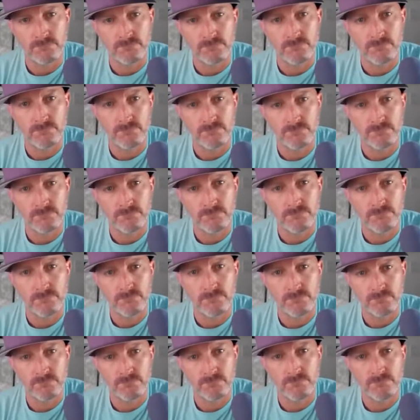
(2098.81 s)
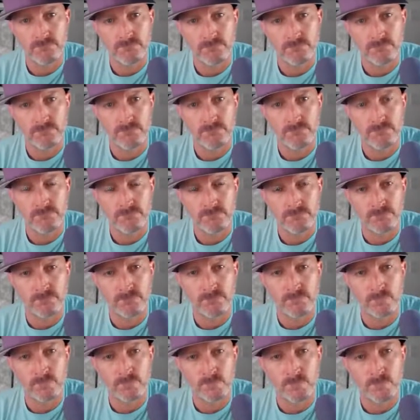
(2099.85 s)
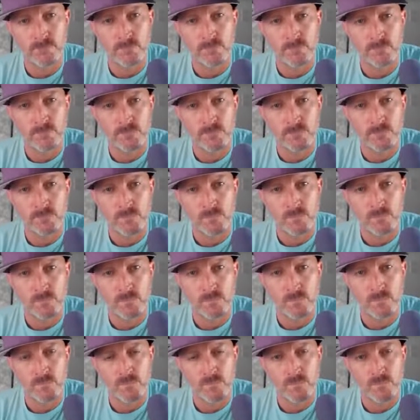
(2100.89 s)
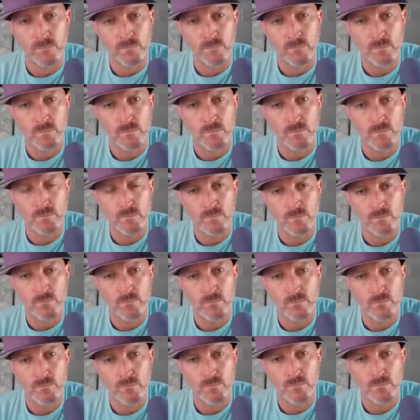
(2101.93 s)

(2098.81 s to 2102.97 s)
The person shown says nothing.